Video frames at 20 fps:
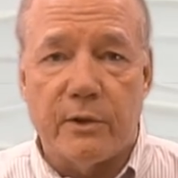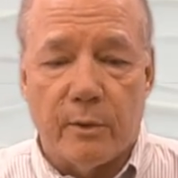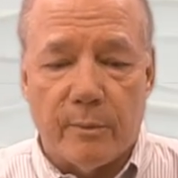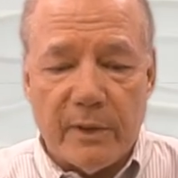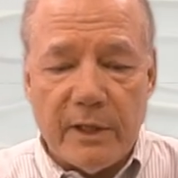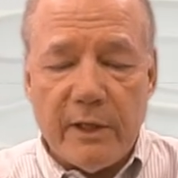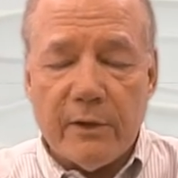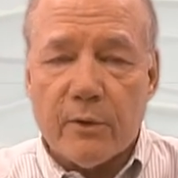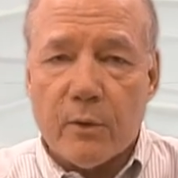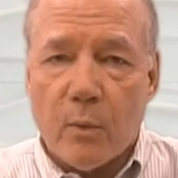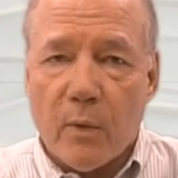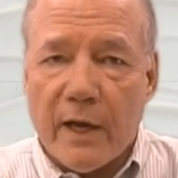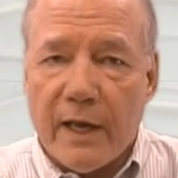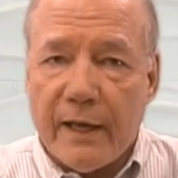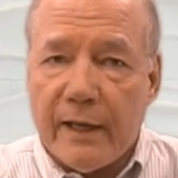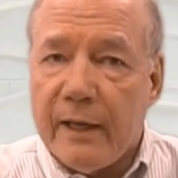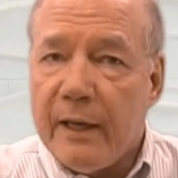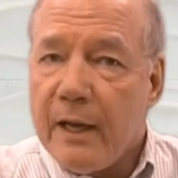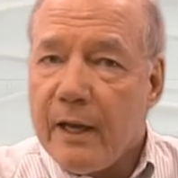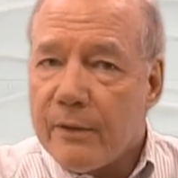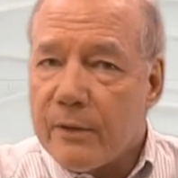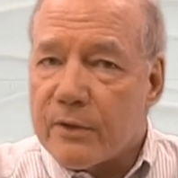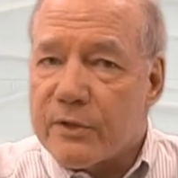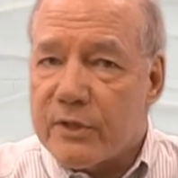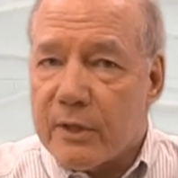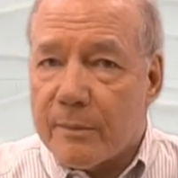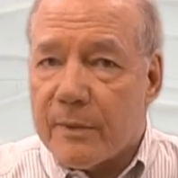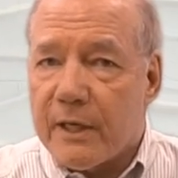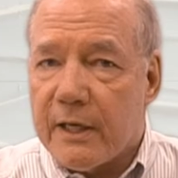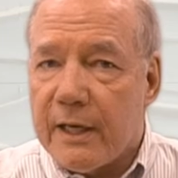But either way, there's
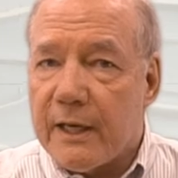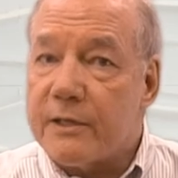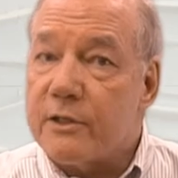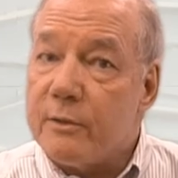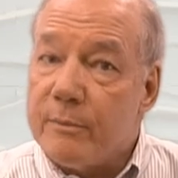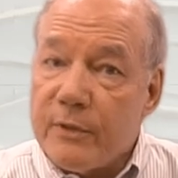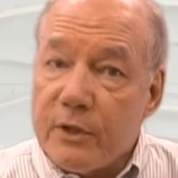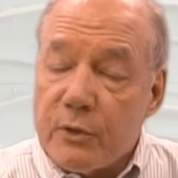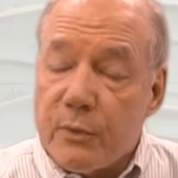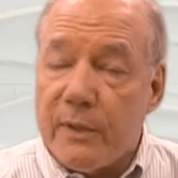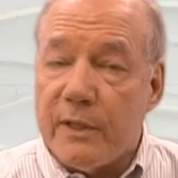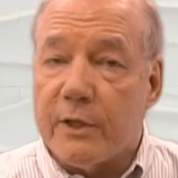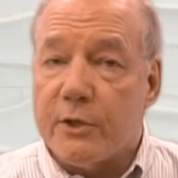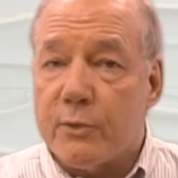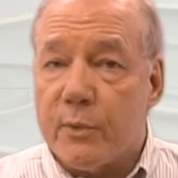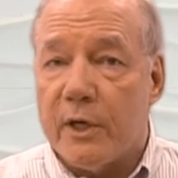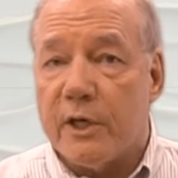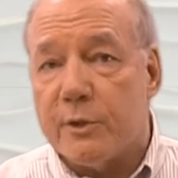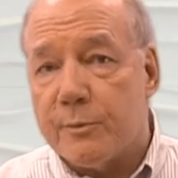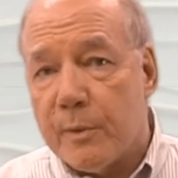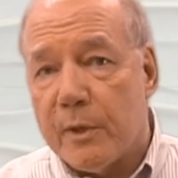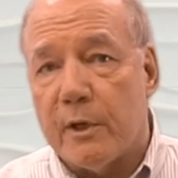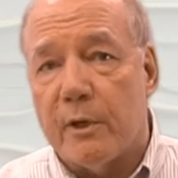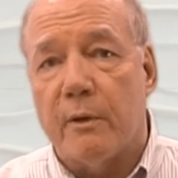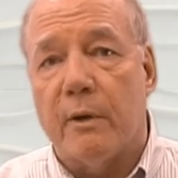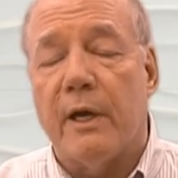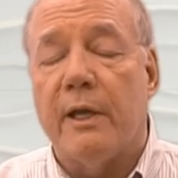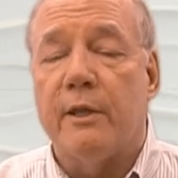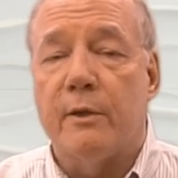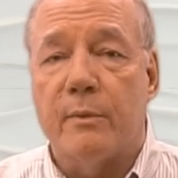some connection between the transmitter
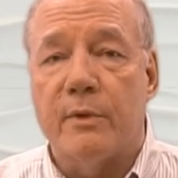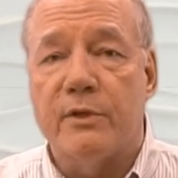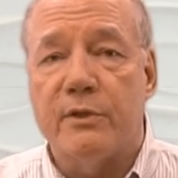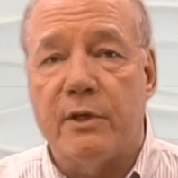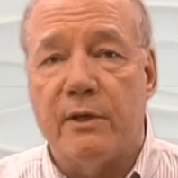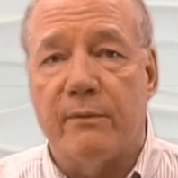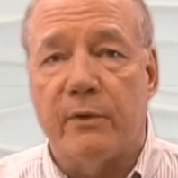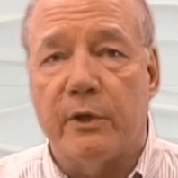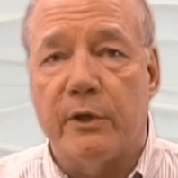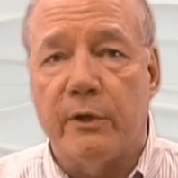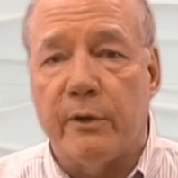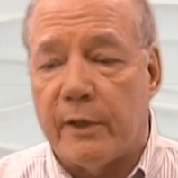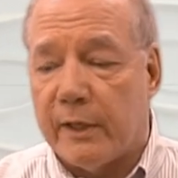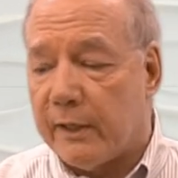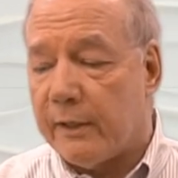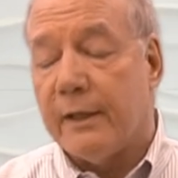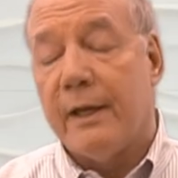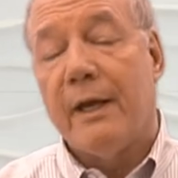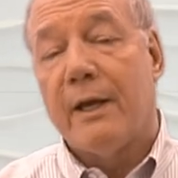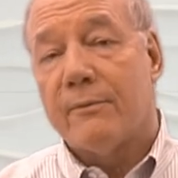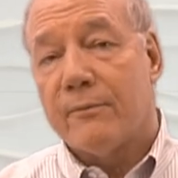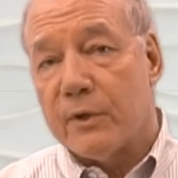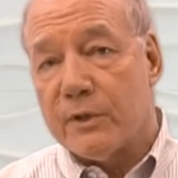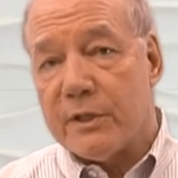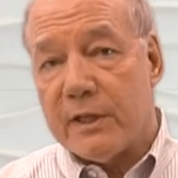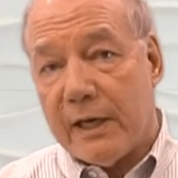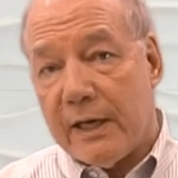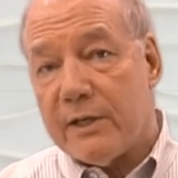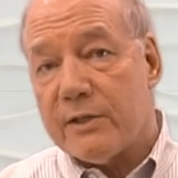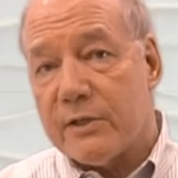and the receiver unit. For
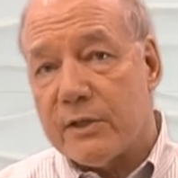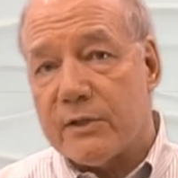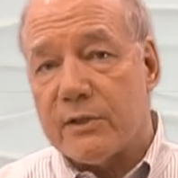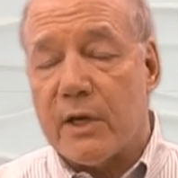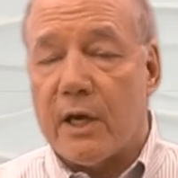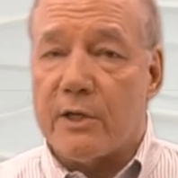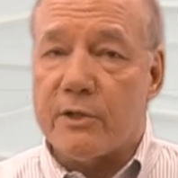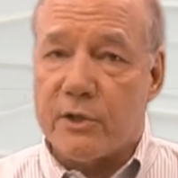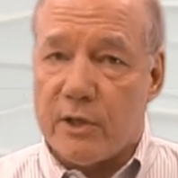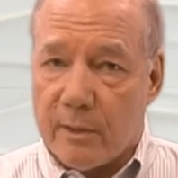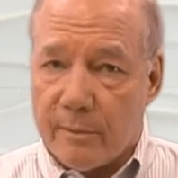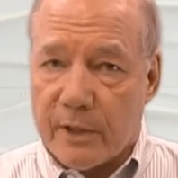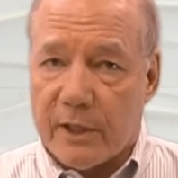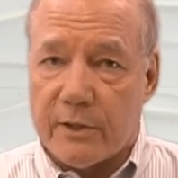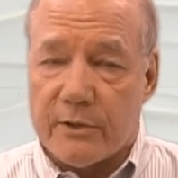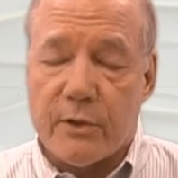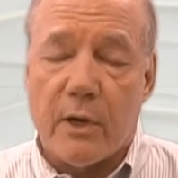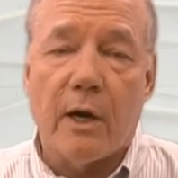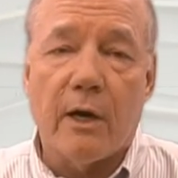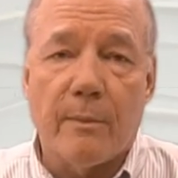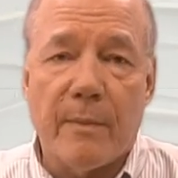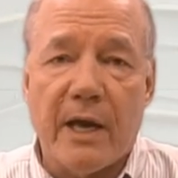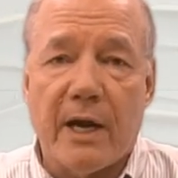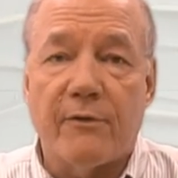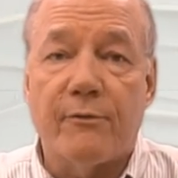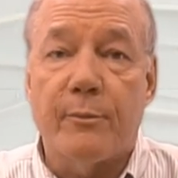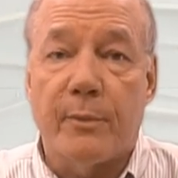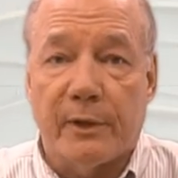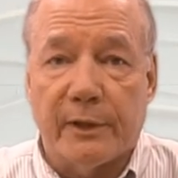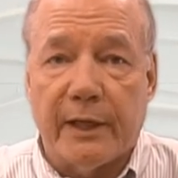today's discussion, I'm going to talk about it
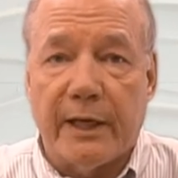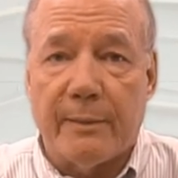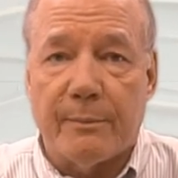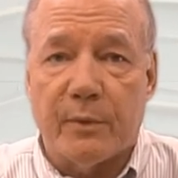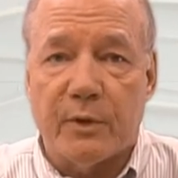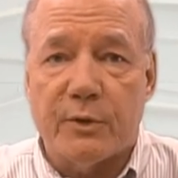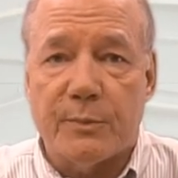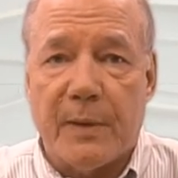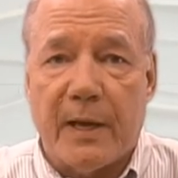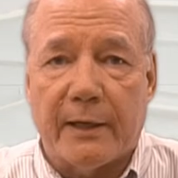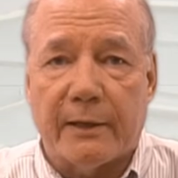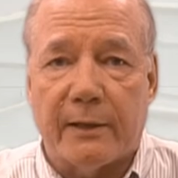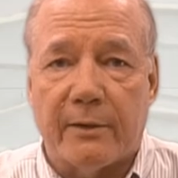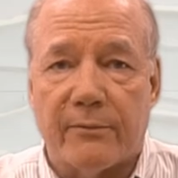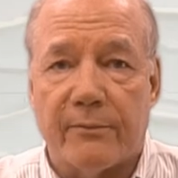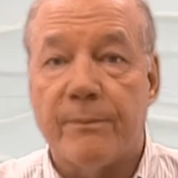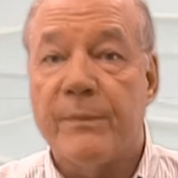from a LAN perspective.